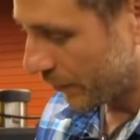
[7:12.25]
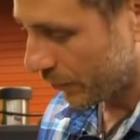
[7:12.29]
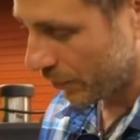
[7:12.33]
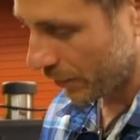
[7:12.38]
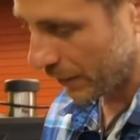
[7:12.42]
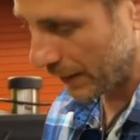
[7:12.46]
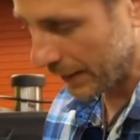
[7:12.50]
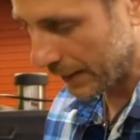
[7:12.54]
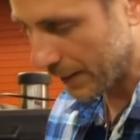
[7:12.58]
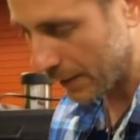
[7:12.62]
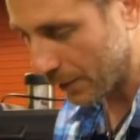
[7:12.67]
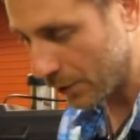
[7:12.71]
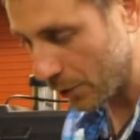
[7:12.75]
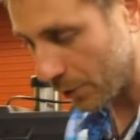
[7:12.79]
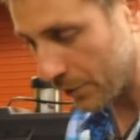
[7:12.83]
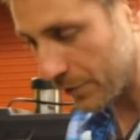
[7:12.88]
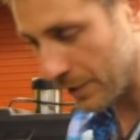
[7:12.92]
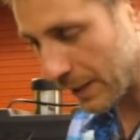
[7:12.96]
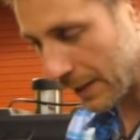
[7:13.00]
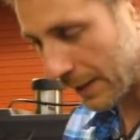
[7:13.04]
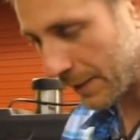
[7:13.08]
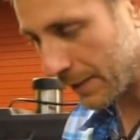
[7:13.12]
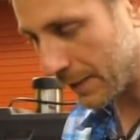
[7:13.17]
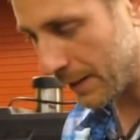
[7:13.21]
So like it goes
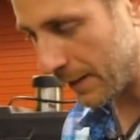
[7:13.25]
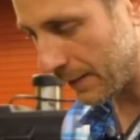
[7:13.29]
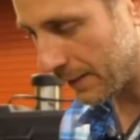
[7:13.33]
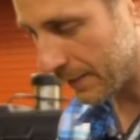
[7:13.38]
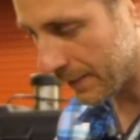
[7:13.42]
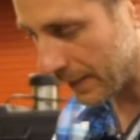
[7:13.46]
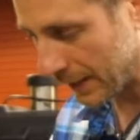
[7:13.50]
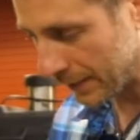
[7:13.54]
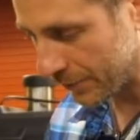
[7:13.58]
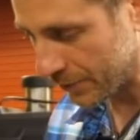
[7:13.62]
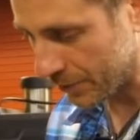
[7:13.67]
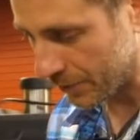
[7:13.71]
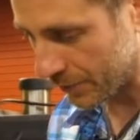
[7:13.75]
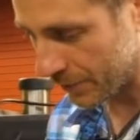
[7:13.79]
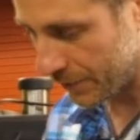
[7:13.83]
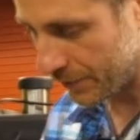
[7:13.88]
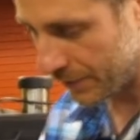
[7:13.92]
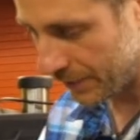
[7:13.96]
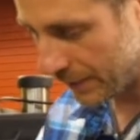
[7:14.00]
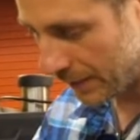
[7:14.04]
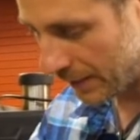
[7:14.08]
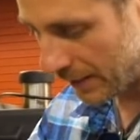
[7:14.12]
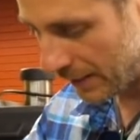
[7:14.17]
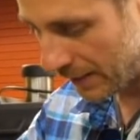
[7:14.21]
like this, that's your
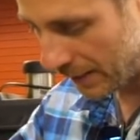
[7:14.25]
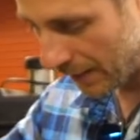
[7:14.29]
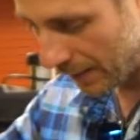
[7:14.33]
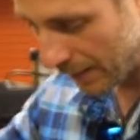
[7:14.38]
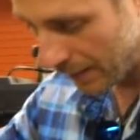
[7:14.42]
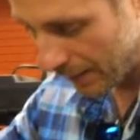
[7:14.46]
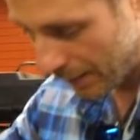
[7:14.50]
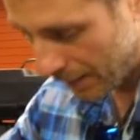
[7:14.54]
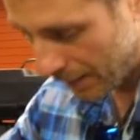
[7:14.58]
Z.